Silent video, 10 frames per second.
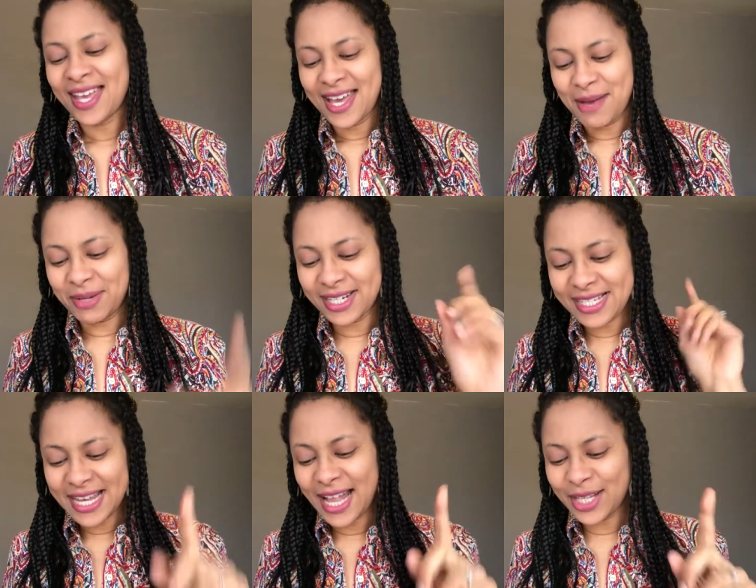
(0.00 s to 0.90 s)
I'm gonna
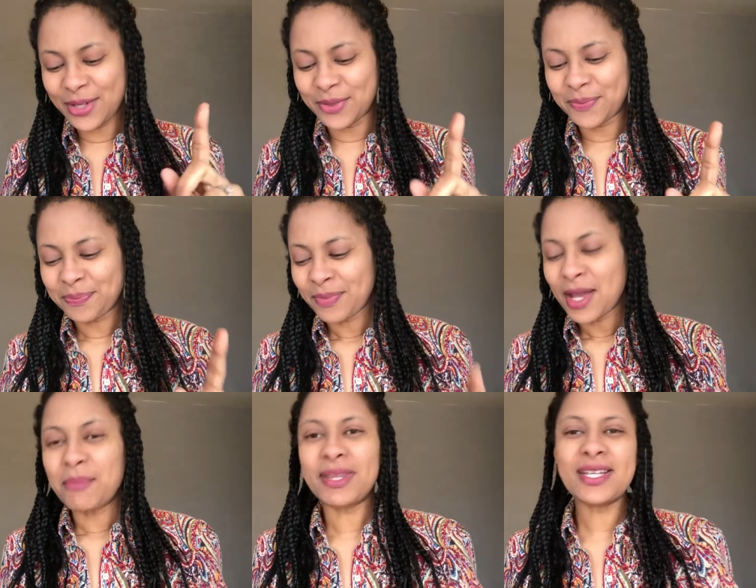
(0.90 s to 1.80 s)
tell you.
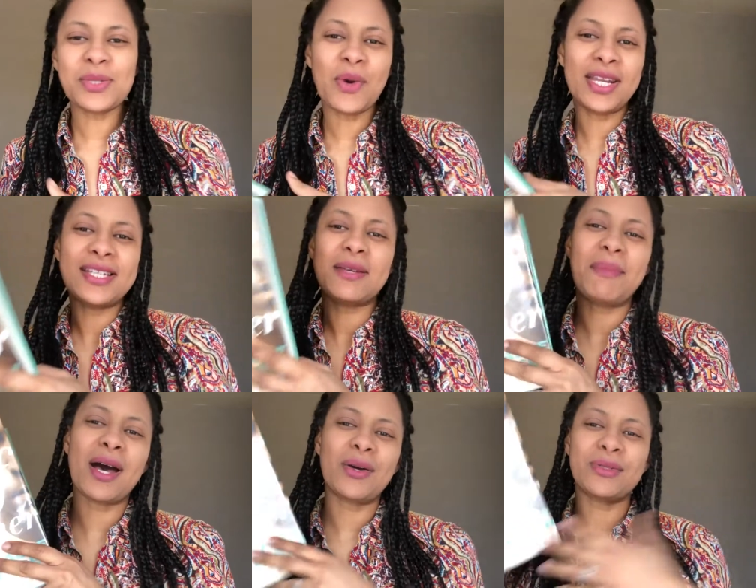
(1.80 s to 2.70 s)
But this one is
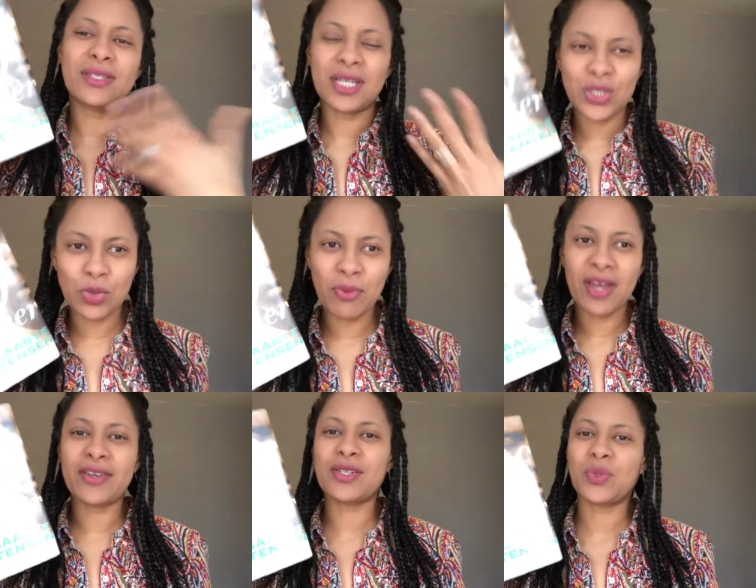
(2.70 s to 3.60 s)
about two
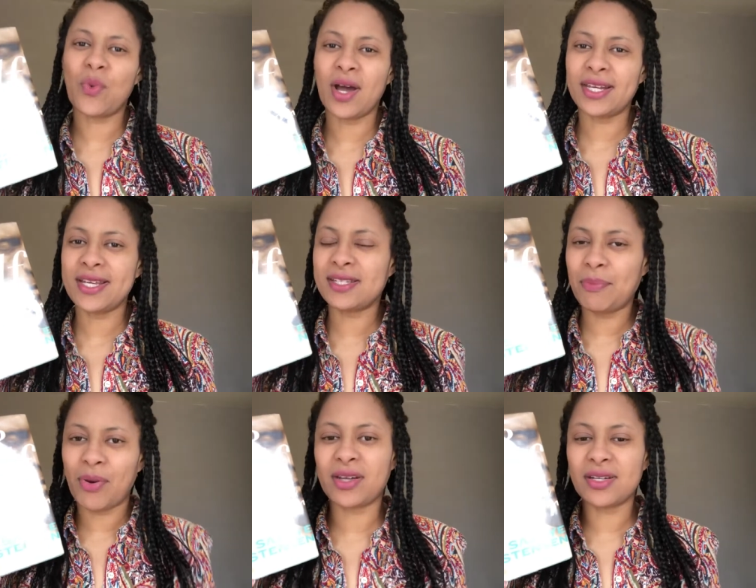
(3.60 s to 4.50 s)
brothers. One is the
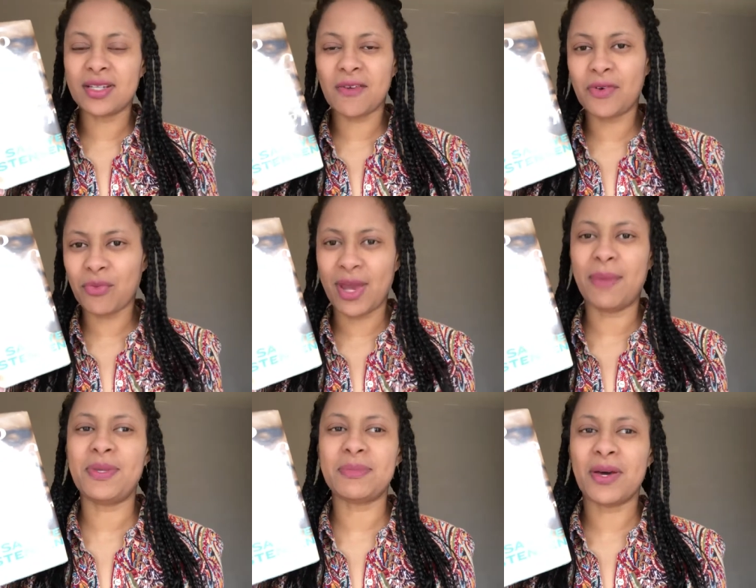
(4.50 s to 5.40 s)
product of a
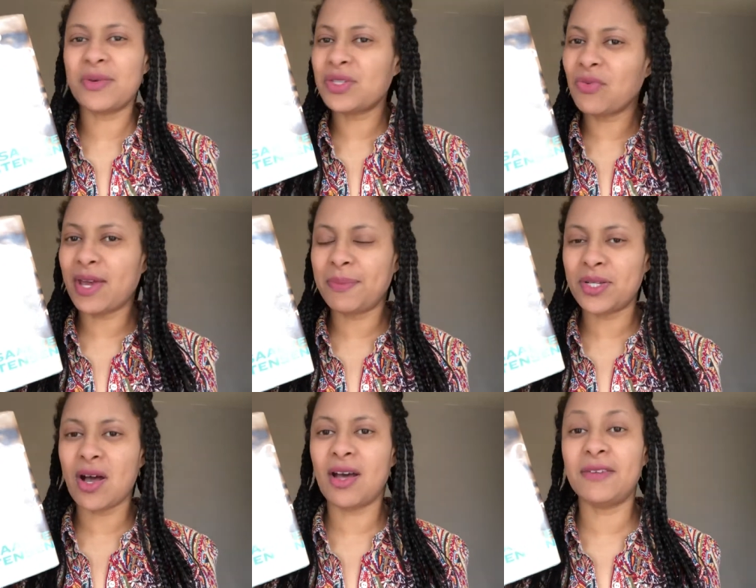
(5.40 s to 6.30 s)
rape. His mother was raped
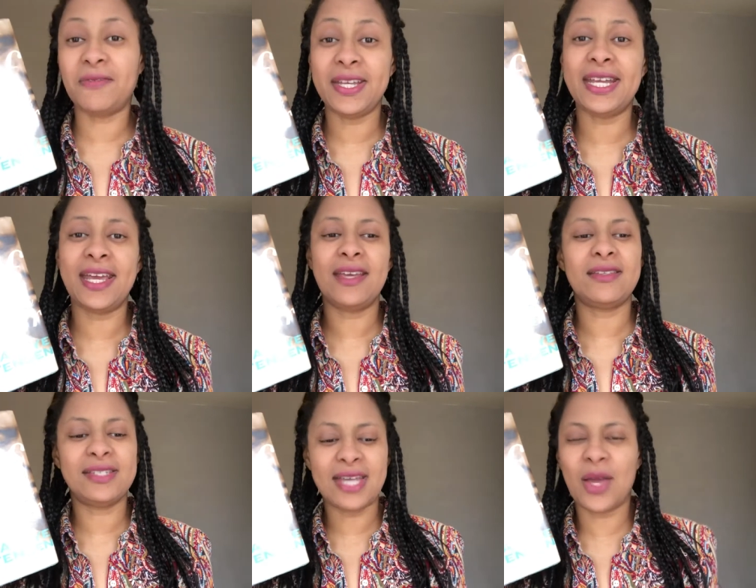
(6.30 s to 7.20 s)
on V-Day, the day